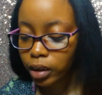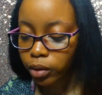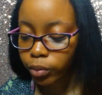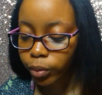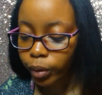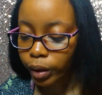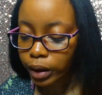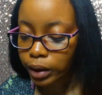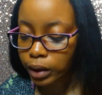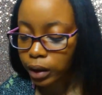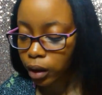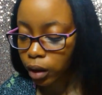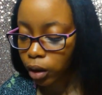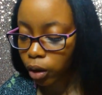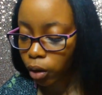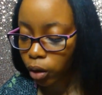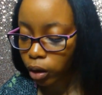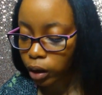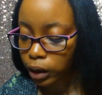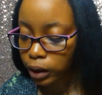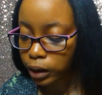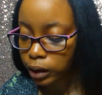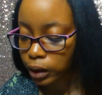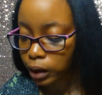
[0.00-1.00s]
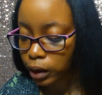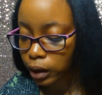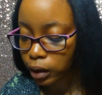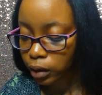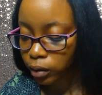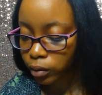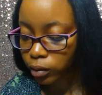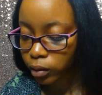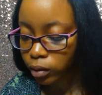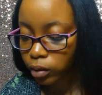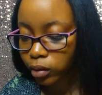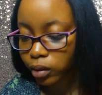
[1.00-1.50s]
what is it long? Let's
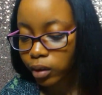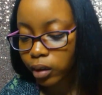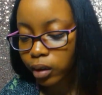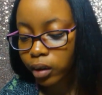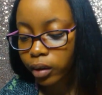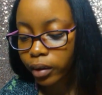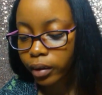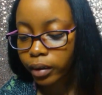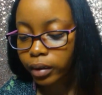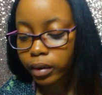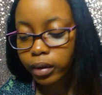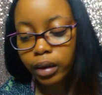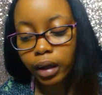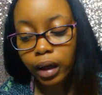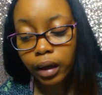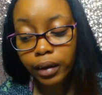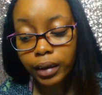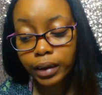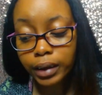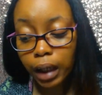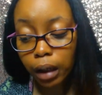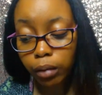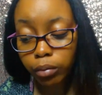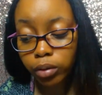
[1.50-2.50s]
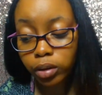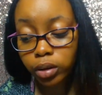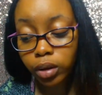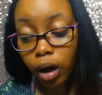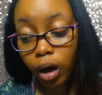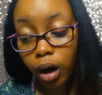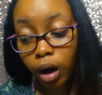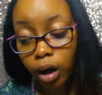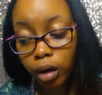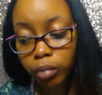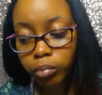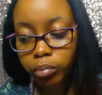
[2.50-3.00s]
see. Yeah, the chapters
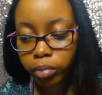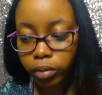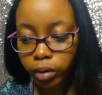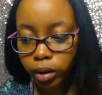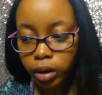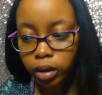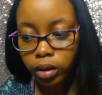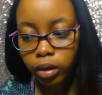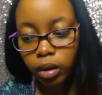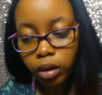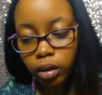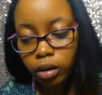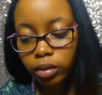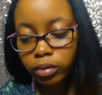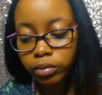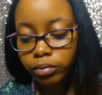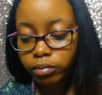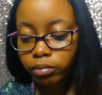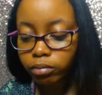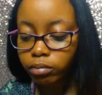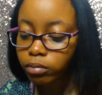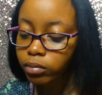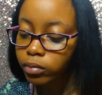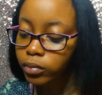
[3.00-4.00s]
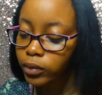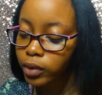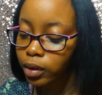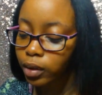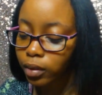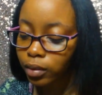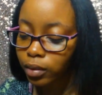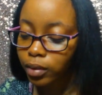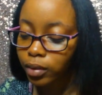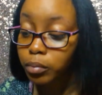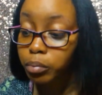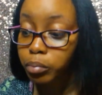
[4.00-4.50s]
are pretty long,
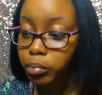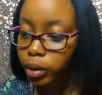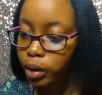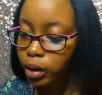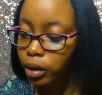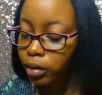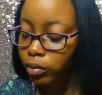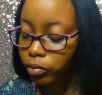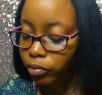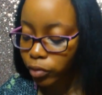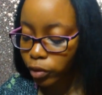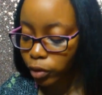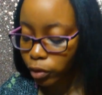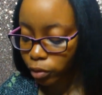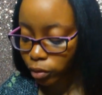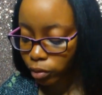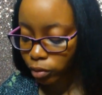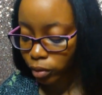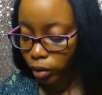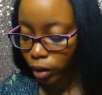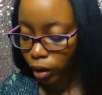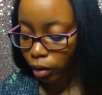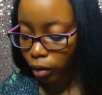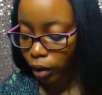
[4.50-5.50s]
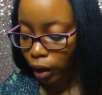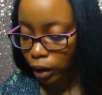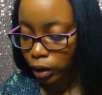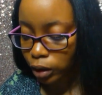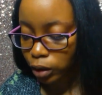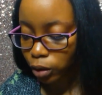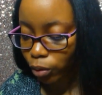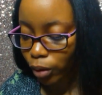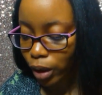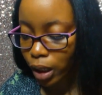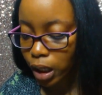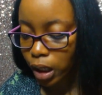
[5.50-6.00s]
pretty few, you know,
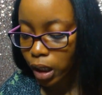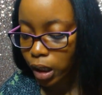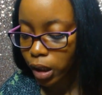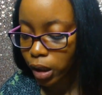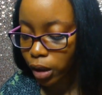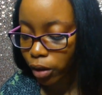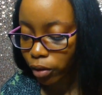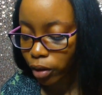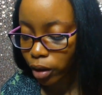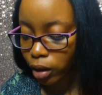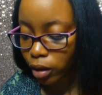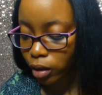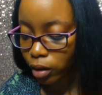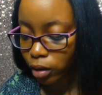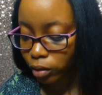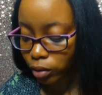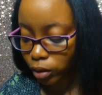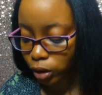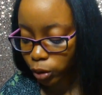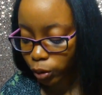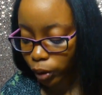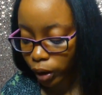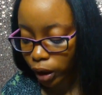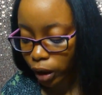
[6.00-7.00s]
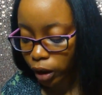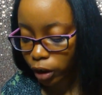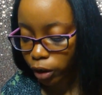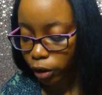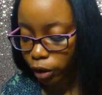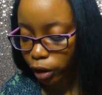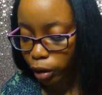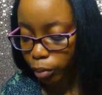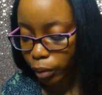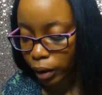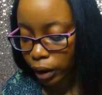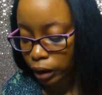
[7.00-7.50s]
like twenty, thirty, twenty to
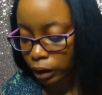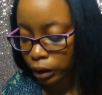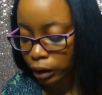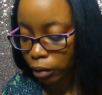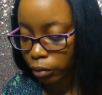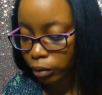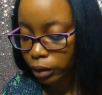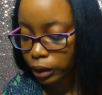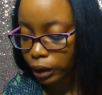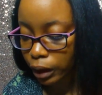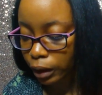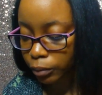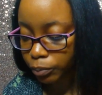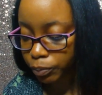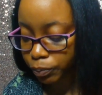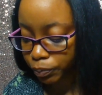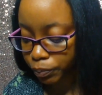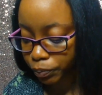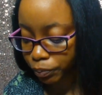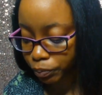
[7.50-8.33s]
thirty pages, I would say.